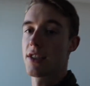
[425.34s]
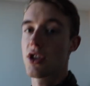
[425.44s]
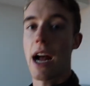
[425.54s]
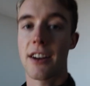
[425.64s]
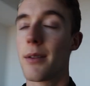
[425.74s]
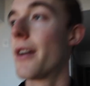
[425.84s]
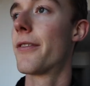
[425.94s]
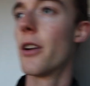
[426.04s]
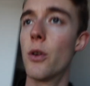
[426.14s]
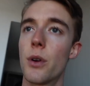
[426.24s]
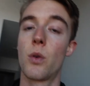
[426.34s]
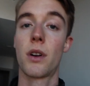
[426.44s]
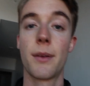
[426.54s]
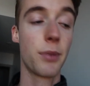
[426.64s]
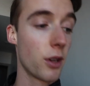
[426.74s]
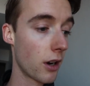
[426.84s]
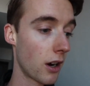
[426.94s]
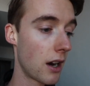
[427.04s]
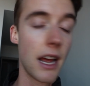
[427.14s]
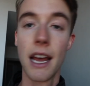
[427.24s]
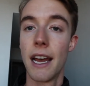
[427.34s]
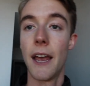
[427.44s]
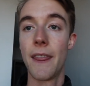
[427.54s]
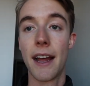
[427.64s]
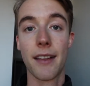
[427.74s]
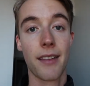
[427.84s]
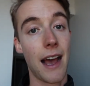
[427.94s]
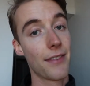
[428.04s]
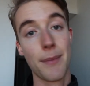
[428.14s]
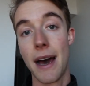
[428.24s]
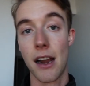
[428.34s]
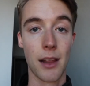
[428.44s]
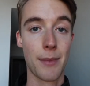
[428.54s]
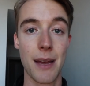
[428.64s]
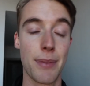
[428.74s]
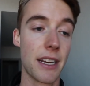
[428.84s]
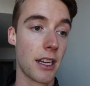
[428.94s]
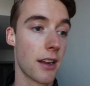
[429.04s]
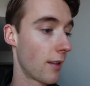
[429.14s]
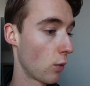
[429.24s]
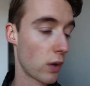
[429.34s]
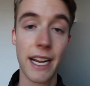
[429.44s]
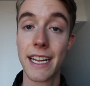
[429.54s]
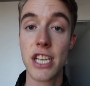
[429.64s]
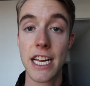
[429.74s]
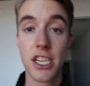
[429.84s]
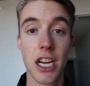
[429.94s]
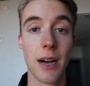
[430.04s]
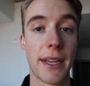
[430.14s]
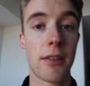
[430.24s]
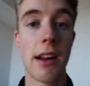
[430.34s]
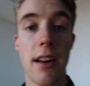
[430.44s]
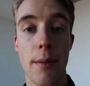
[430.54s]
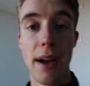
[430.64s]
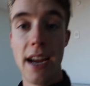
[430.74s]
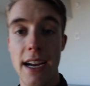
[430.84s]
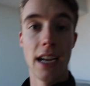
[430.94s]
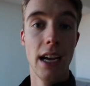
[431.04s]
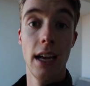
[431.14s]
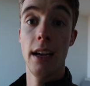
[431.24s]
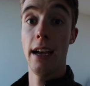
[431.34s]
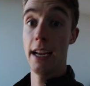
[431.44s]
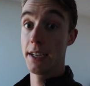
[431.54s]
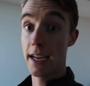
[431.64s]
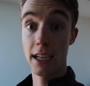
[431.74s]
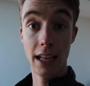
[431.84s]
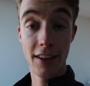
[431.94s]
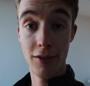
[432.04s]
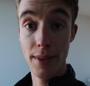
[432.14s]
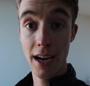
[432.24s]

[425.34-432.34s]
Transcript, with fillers: distracted on my phone or computer, and that's half the battle in my opinion. So we're gonna get changed up, get ready to bike, and take class from